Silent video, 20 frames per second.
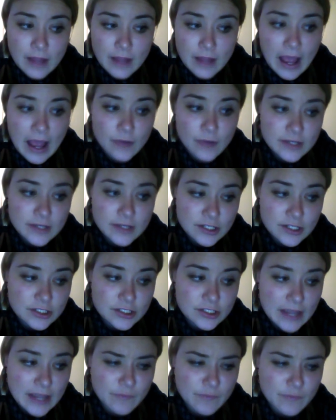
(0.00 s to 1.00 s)
how each
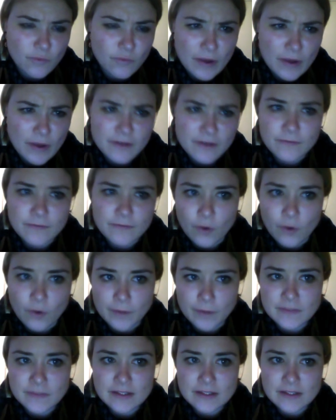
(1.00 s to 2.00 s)
type of weather
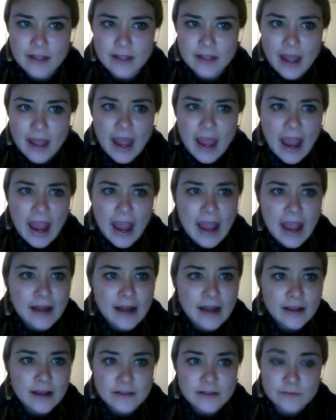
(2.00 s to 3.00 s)
forms,
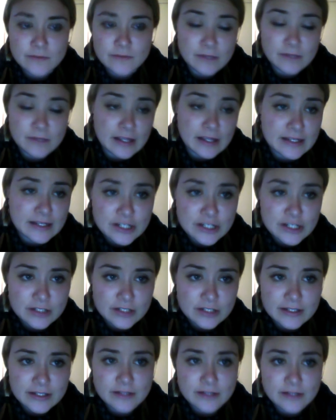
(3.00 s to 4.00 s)
and as
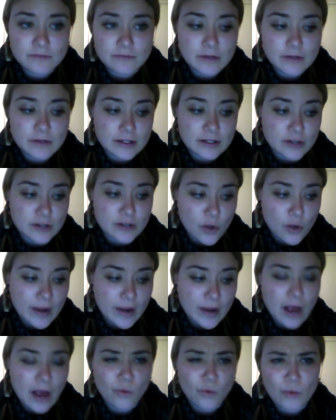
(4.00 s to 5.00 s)
additionally knowing
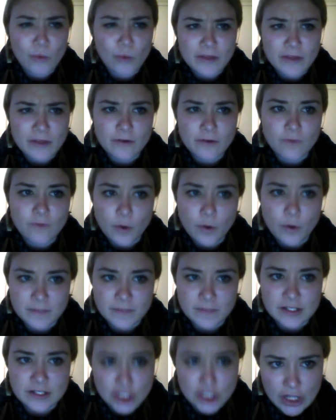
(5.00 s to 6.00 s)
how weather forms
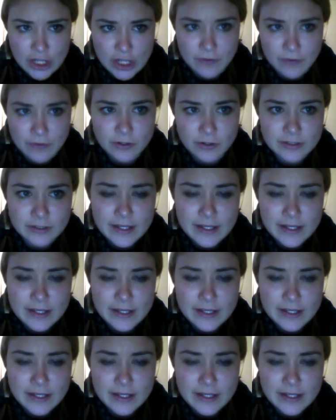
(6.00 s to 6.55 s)
in general.